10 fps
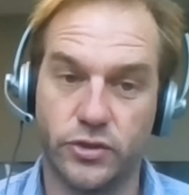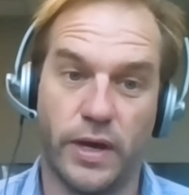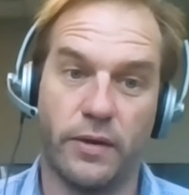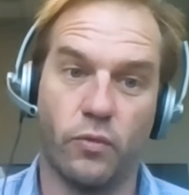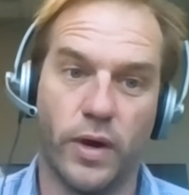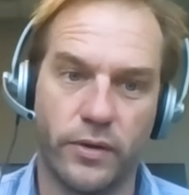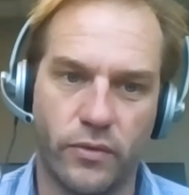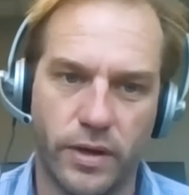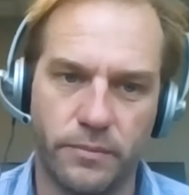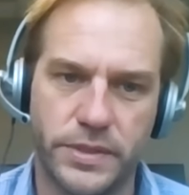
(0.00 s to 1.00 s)
So at one
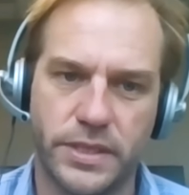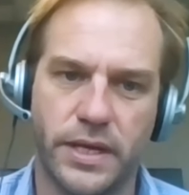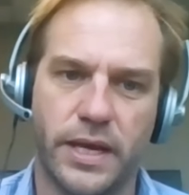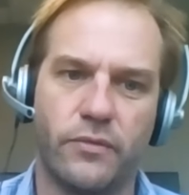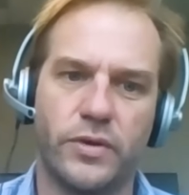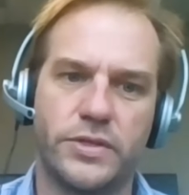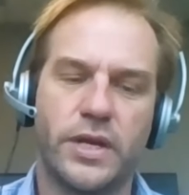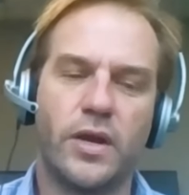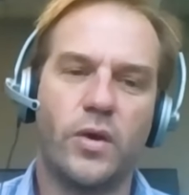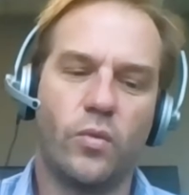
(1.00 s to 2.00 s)
gram per ton average,
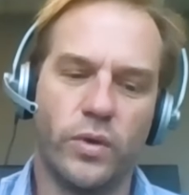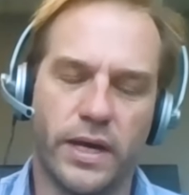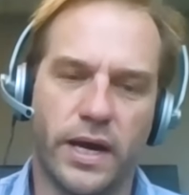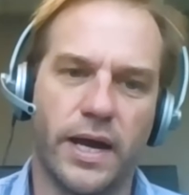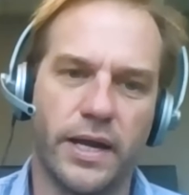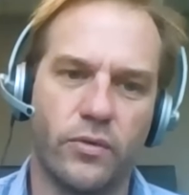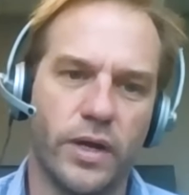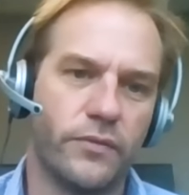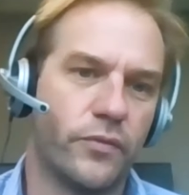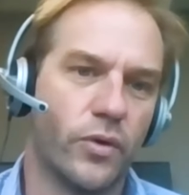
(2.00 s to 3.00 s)
with a
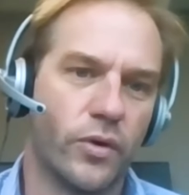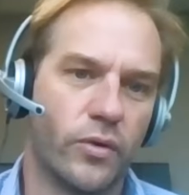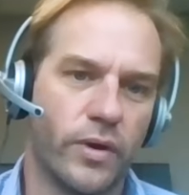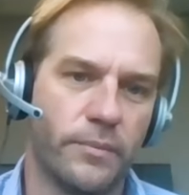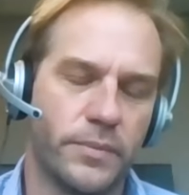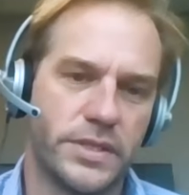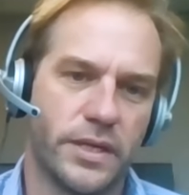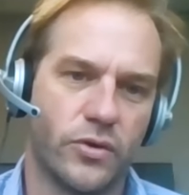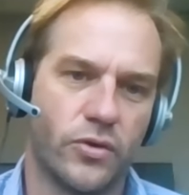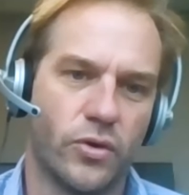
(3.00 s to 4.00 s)
high-grade four gram per
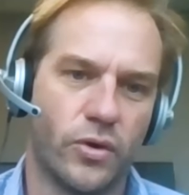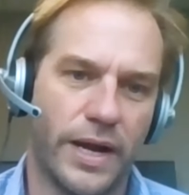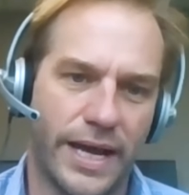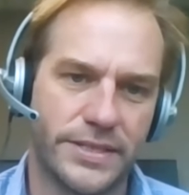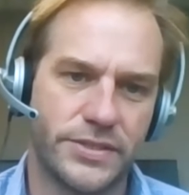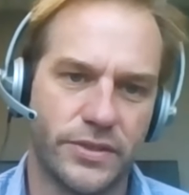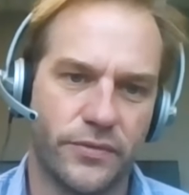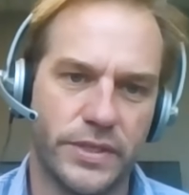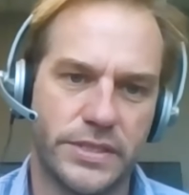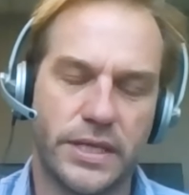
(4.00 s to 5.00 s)
ton core at
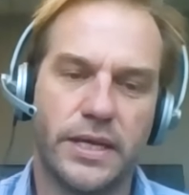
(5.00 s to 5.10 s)
surface.